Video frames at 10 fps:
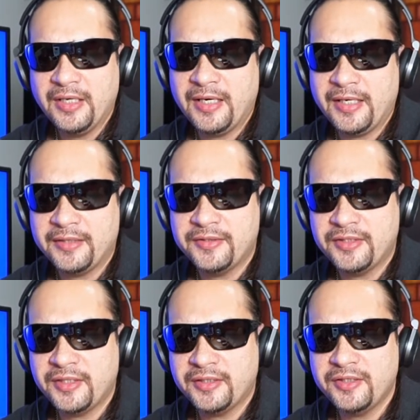And
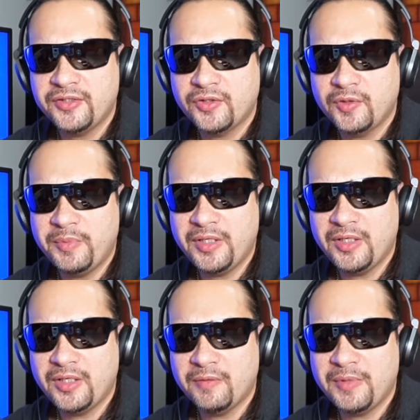this could
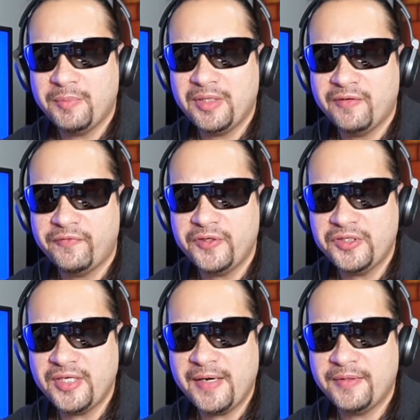be maybe the
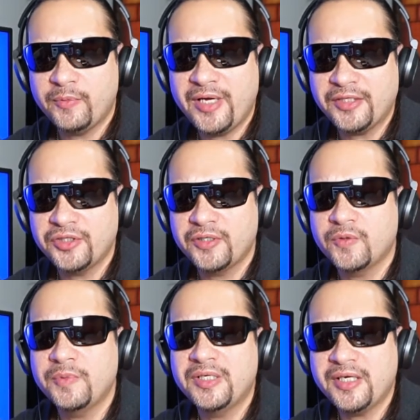first time that we're actually
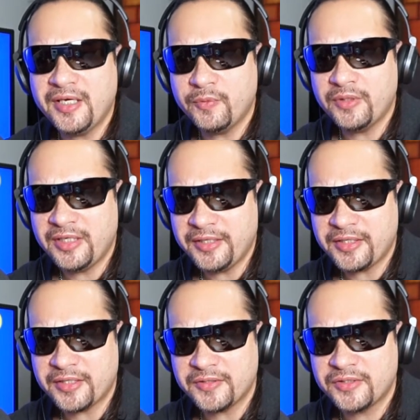communicating with
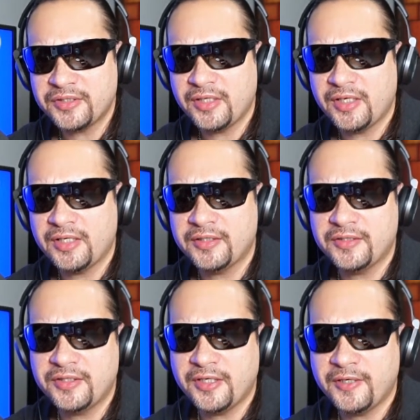aliens,
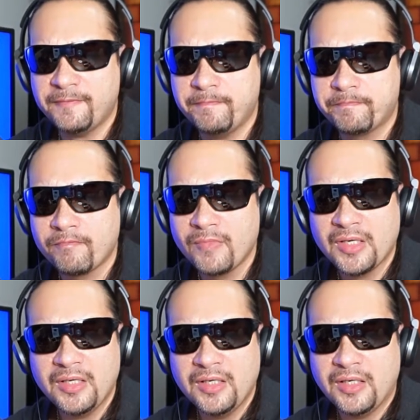and
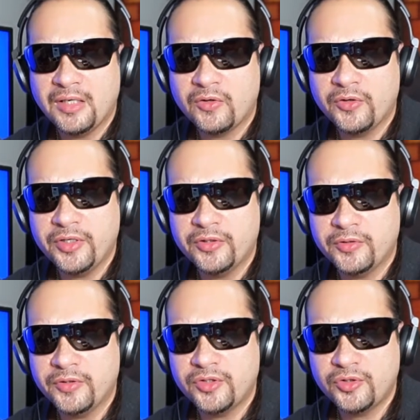according to
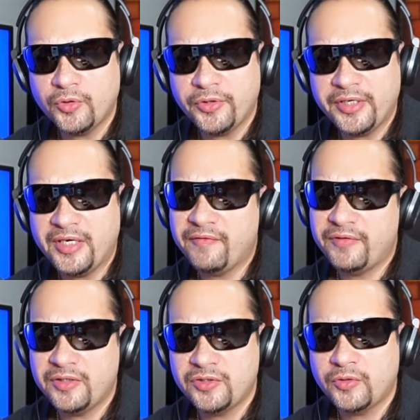his story, if
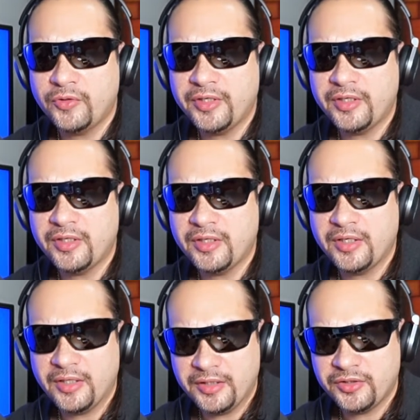the story
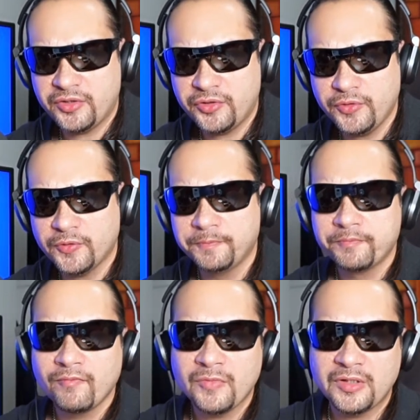is true.
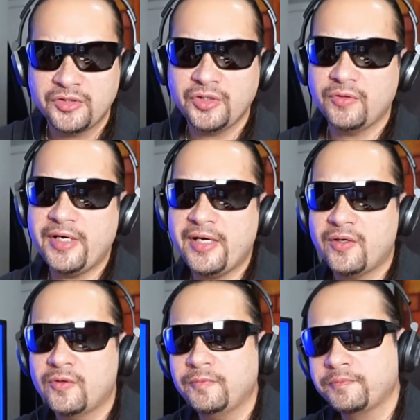So
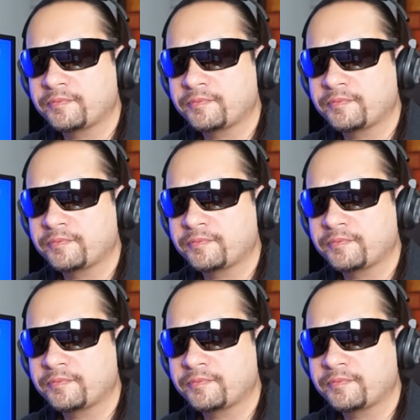now,